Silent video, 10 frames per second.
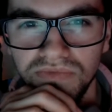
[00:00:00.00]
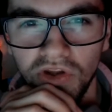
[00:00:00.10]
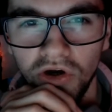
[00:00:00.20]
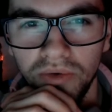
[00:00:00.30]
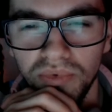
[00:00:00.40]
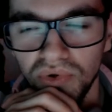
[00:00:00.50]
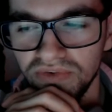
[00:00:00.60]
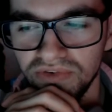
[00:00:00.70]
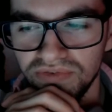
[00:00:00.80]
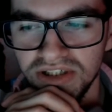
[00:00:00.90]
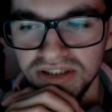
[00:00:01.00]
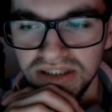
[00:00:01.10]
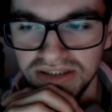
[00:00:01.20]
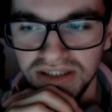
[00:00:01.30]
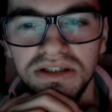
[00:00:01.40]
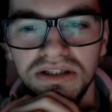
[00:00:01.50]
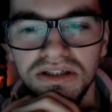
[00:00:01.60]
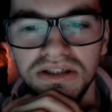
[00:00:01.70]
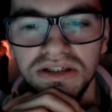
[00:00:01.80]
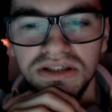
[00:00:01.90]
I hope you're having a fantastic day,
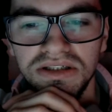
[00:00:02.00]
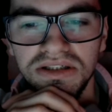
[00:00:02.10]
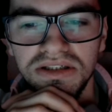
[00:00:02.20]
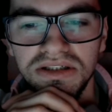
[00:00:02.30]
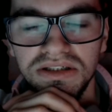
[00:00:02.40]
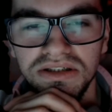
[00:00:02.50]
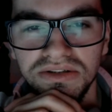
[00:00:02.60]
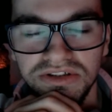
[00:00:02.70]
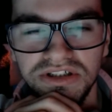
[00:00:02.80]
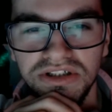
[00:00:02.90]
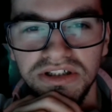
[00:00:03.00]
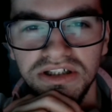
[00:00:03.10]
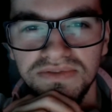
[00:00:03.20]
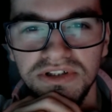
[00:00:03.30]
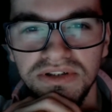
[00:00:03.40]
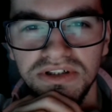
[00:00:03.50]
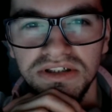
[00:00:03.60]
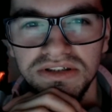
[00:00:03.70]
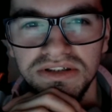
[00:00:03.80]
and I'll see you in the next video, guys.